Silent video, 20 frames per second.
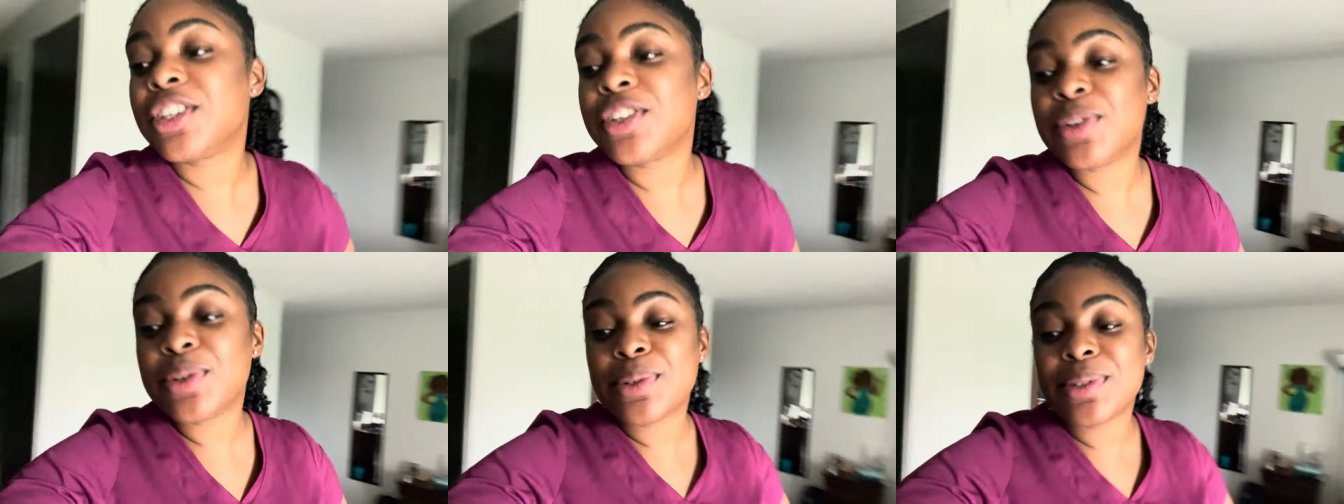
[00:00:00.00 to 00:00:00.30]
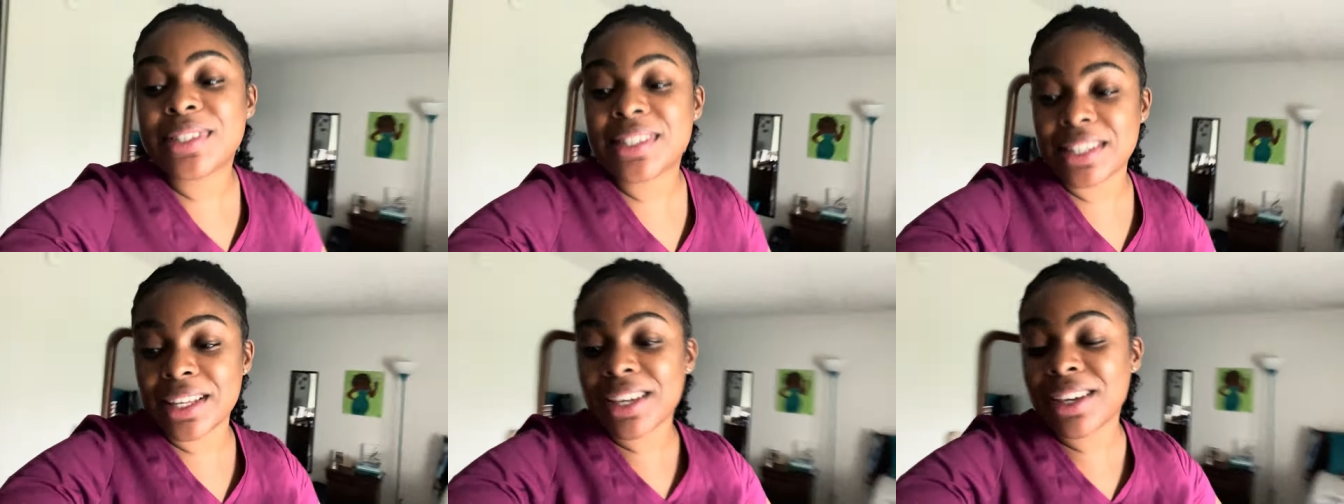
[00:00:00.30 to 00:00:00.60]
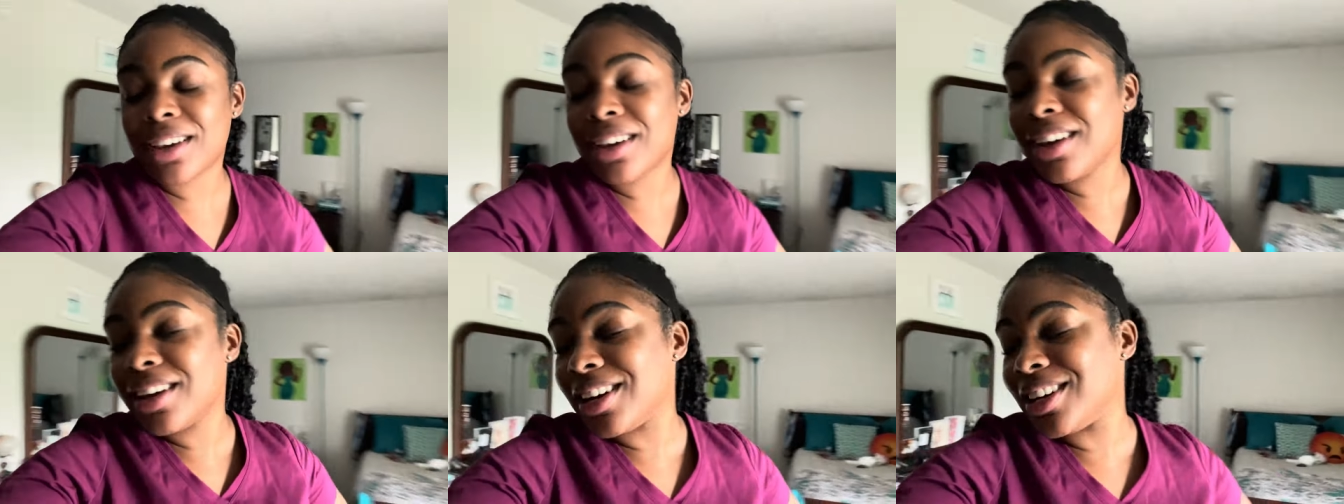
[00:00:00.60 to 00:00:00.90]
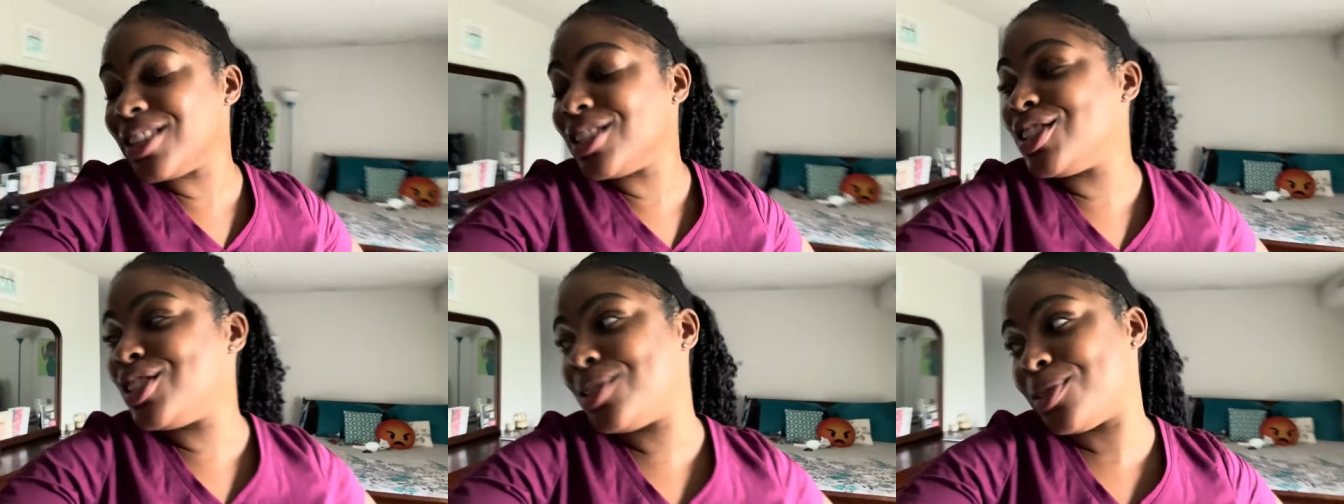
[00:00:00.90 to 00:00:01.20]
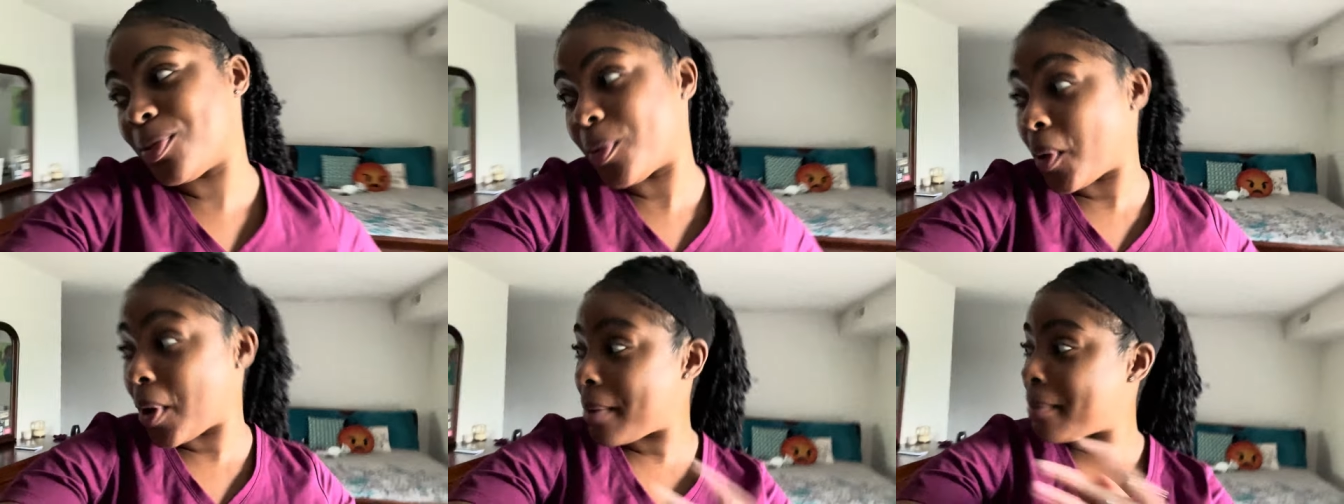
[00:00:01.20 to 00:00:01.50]
to sit and
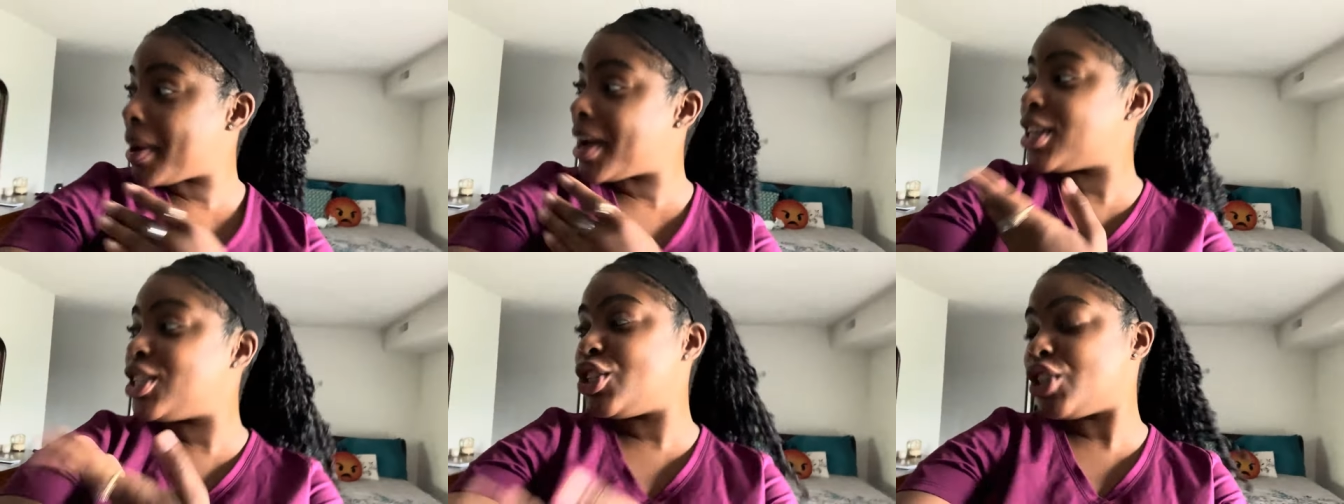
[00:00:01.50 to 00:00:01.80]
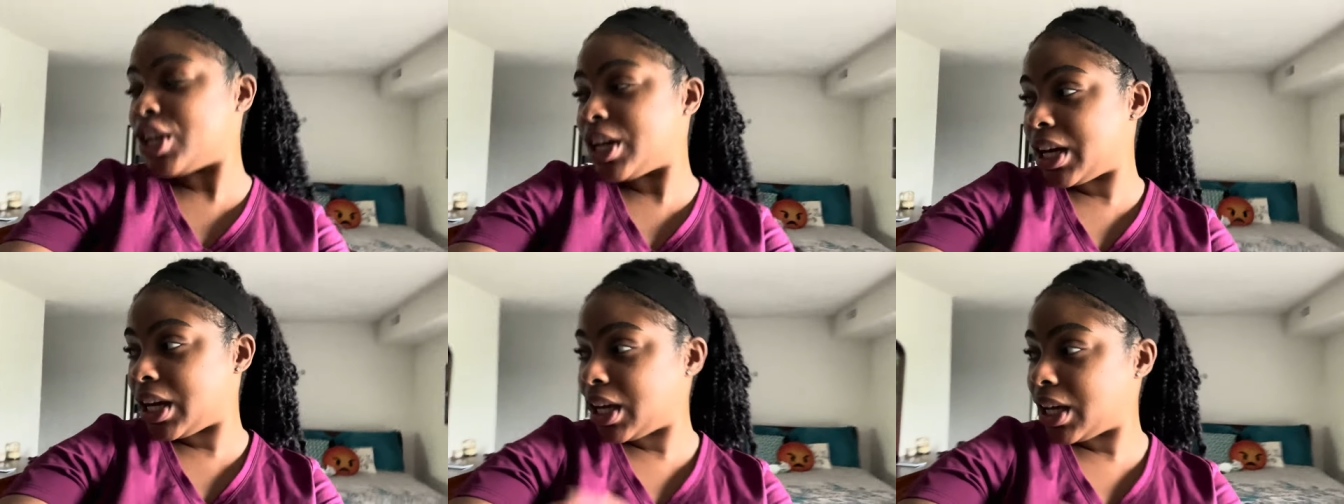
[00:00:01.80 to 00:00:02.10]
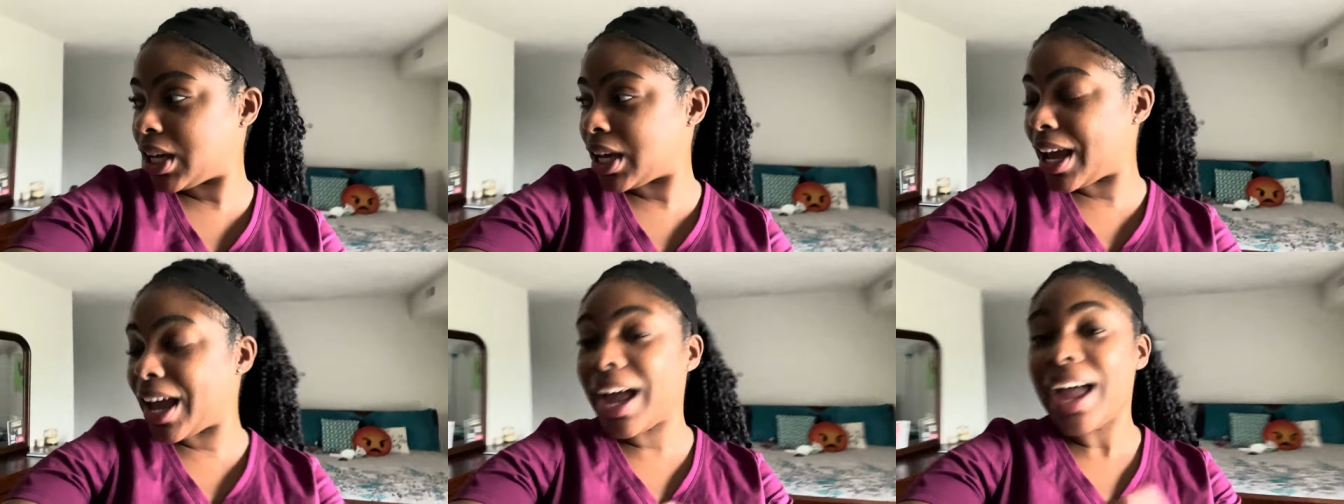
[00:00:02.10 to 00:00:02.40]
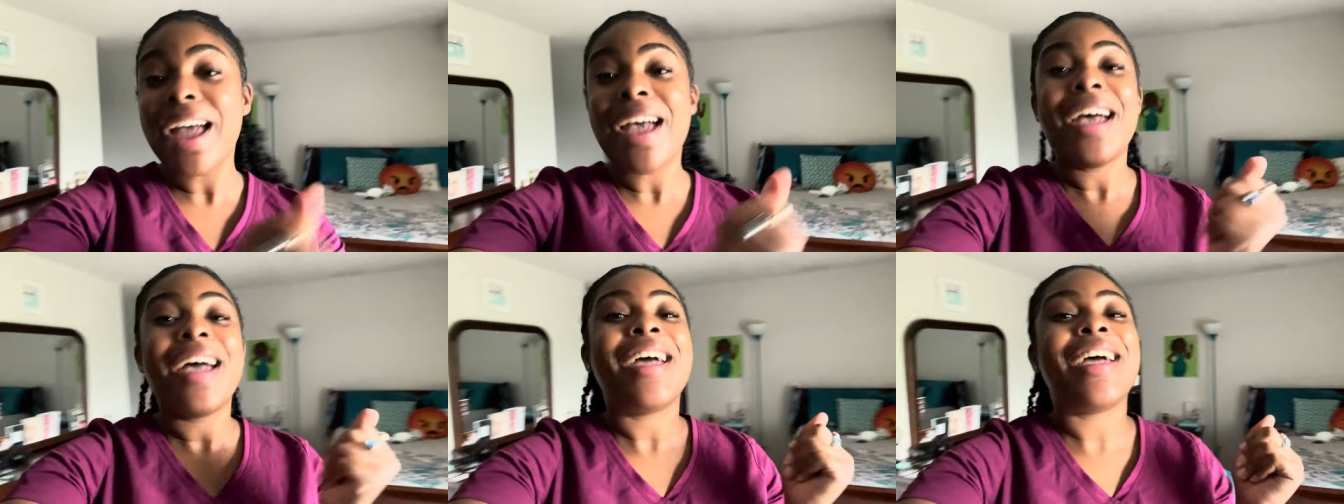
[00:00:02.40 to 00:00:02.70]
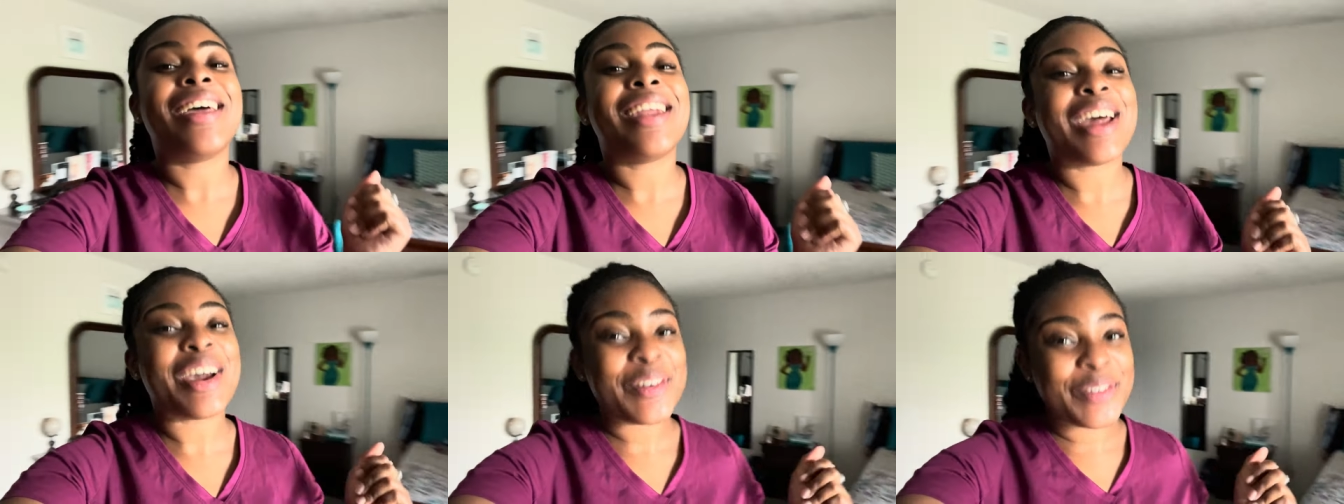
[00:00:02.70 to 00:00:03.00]
enjoy my drink
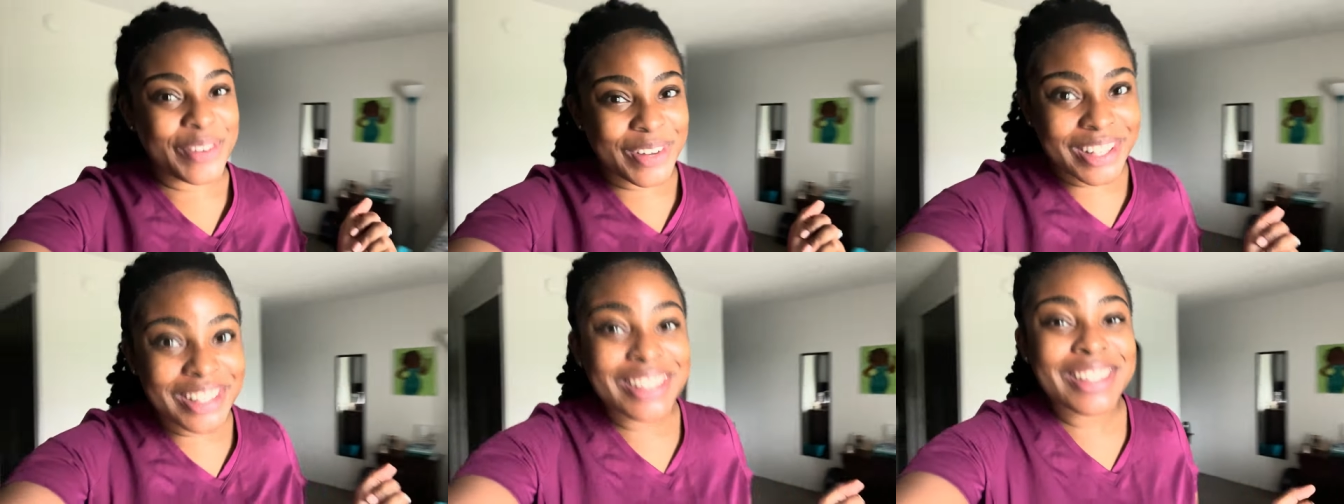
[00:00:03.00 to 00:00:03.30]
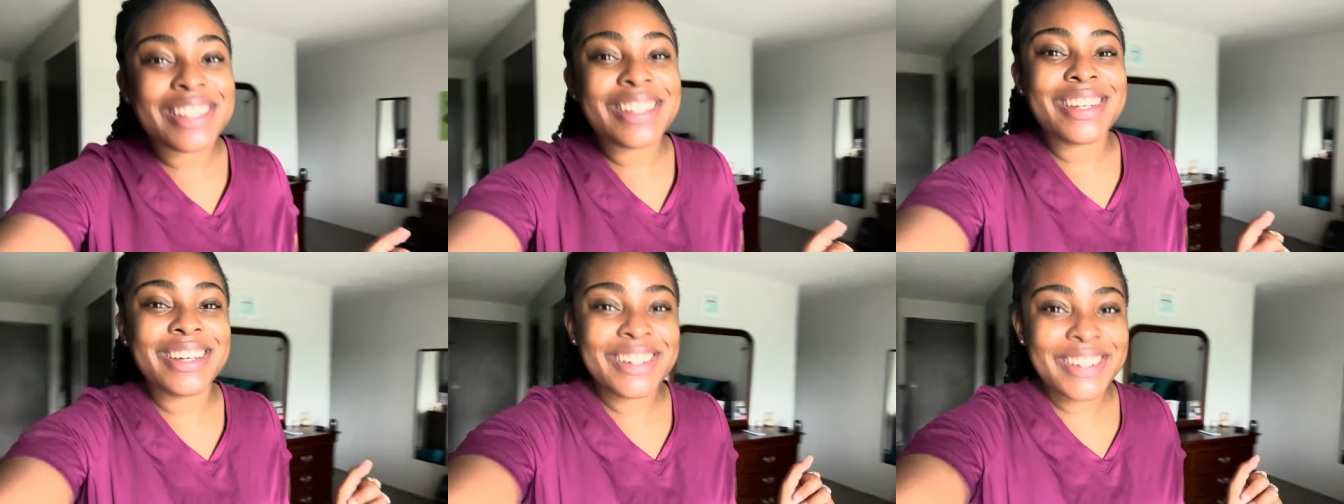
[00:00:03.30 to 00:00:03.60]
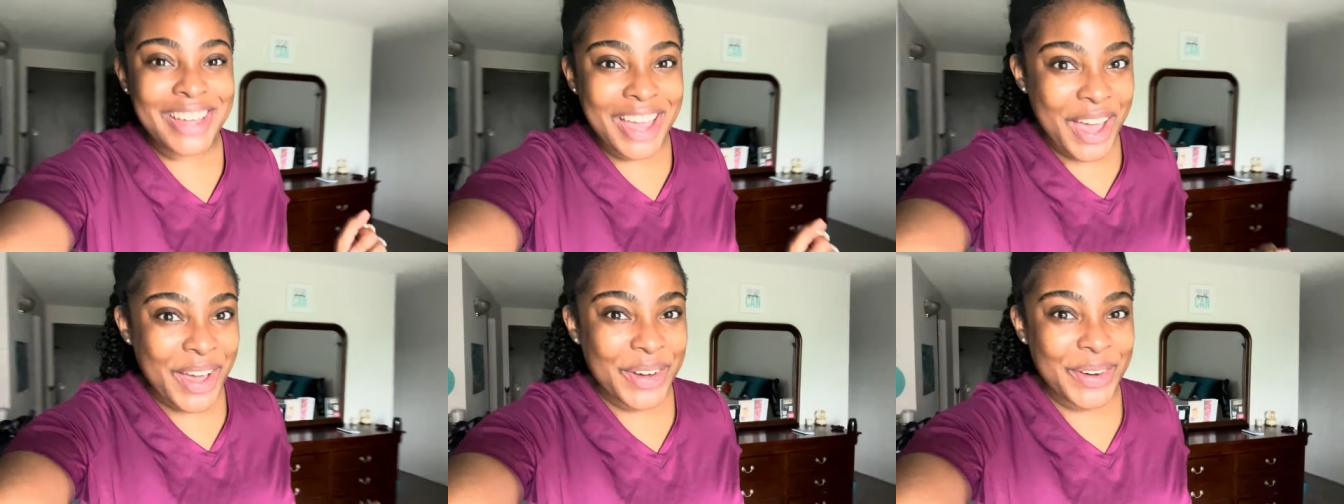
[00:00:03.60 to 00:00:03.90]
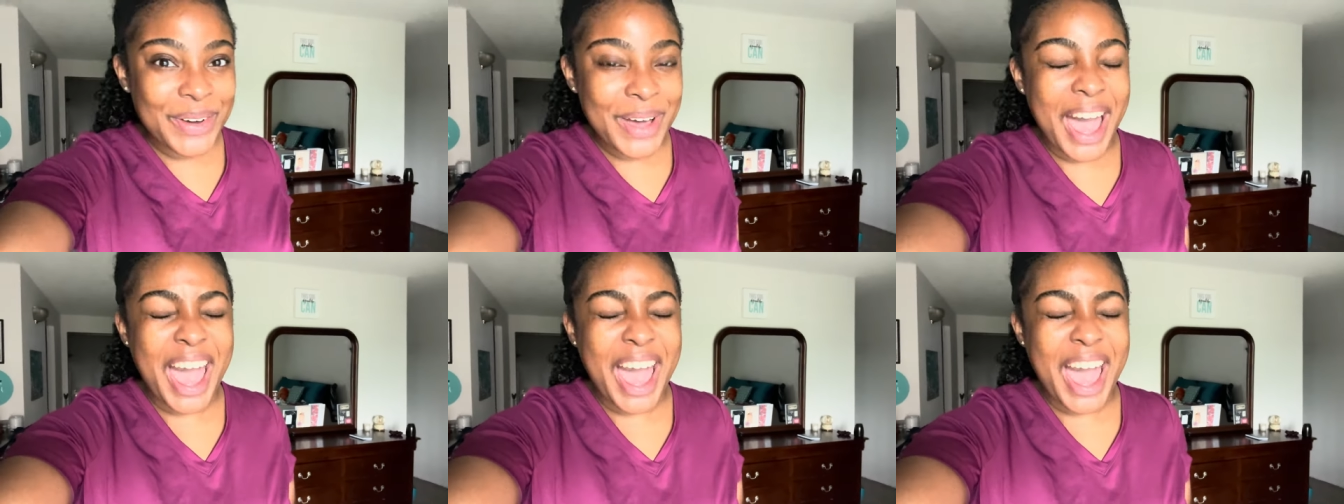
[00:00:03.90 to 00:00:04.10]
and I will still go.